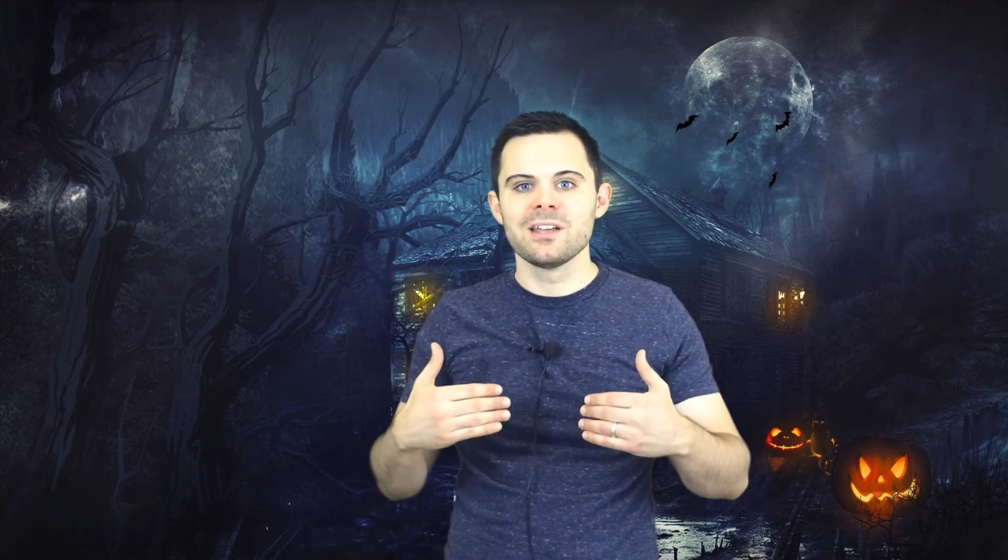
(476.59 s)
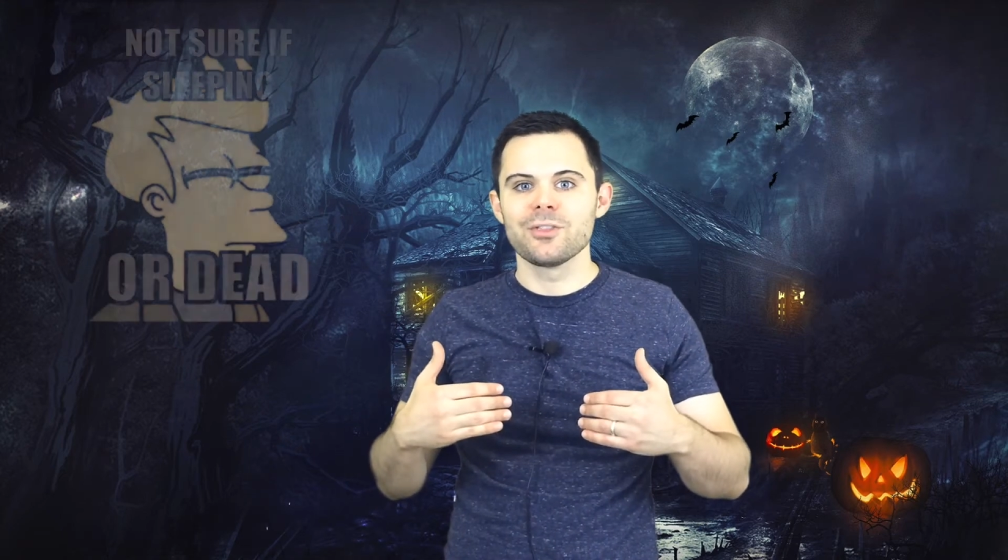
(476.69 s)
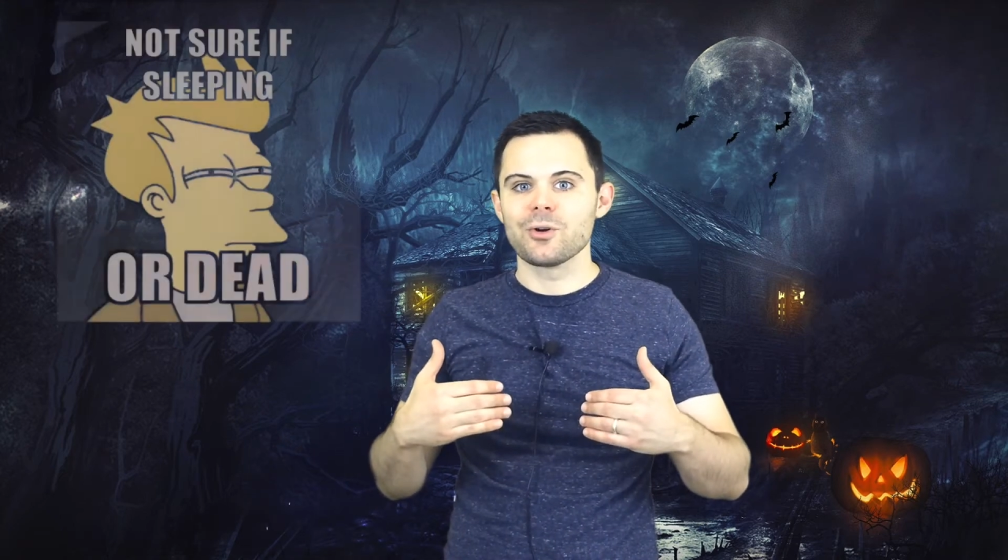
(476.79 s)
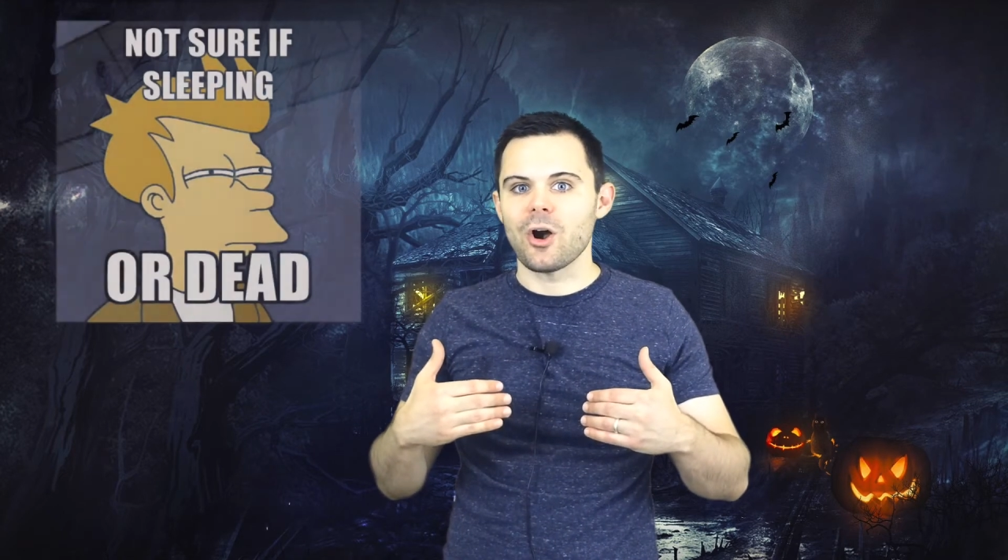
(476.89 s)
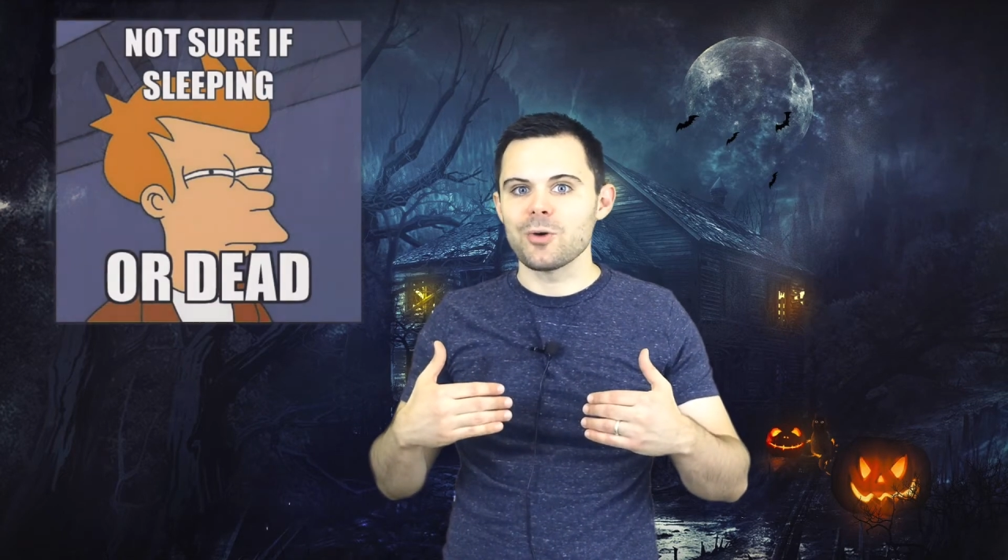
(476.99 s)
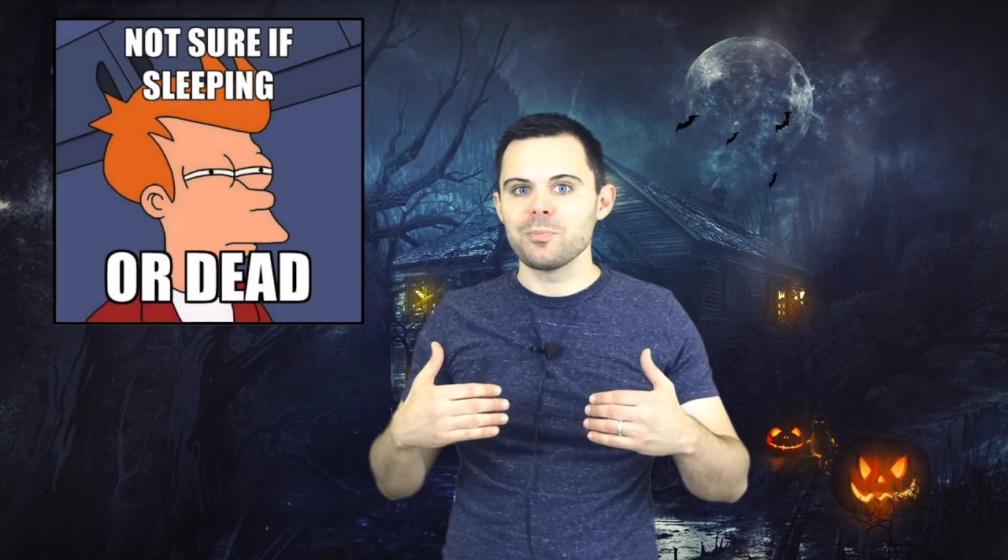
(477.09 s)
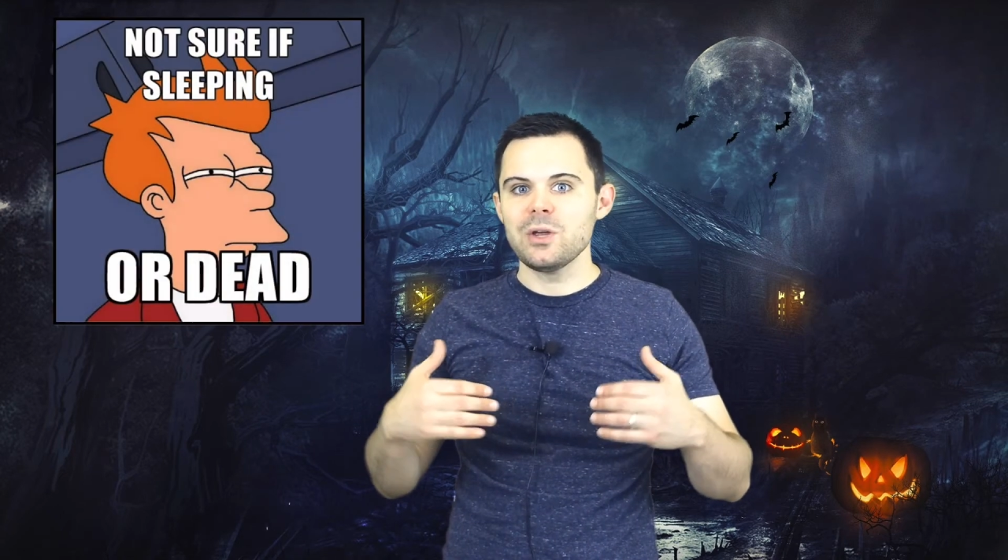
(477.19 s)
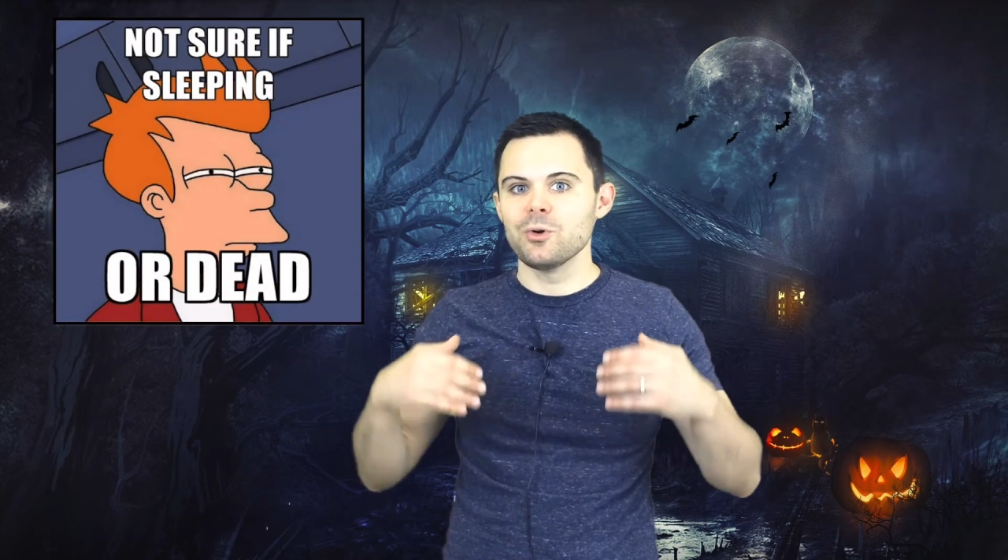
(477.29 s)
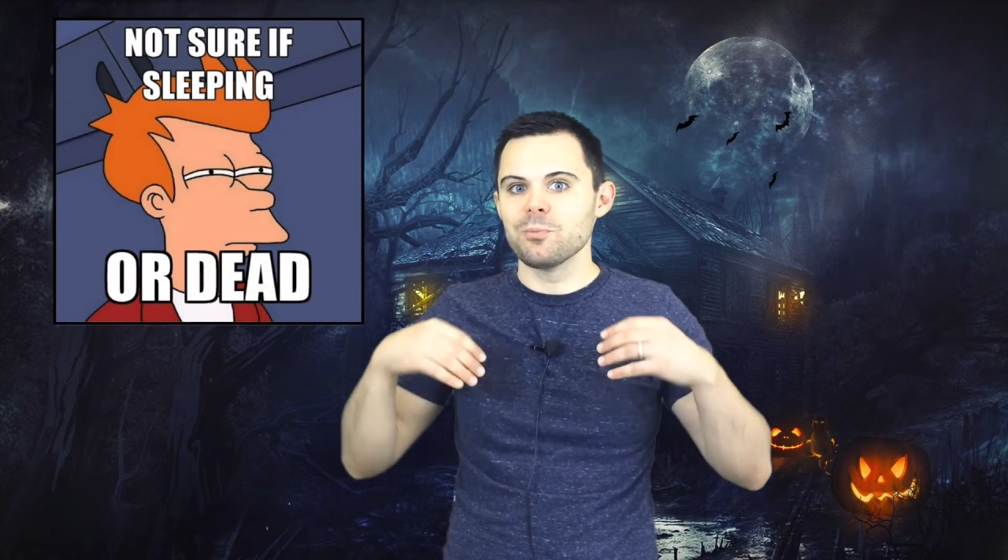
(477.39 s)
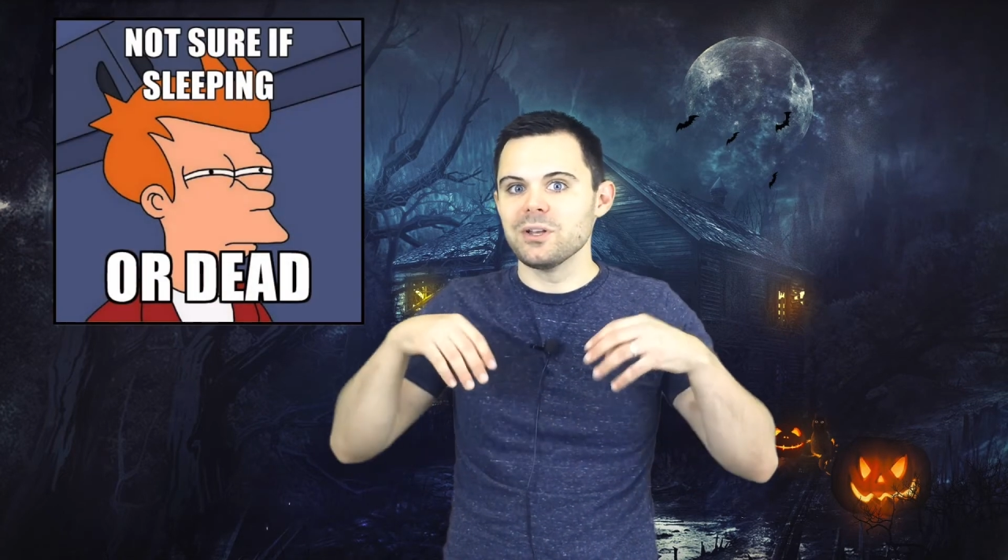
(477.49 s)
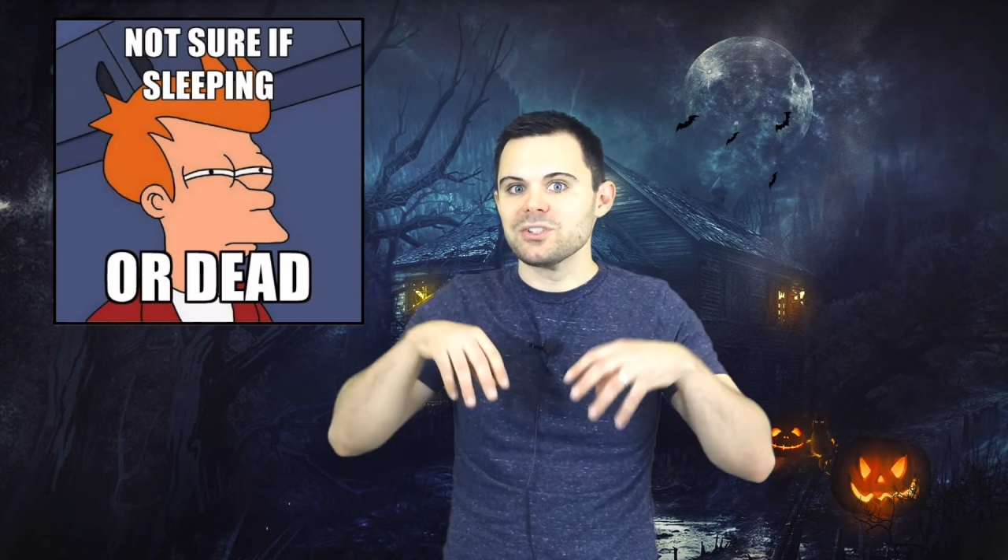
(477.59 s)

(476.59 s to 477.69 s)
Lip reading: their heartbeat would have been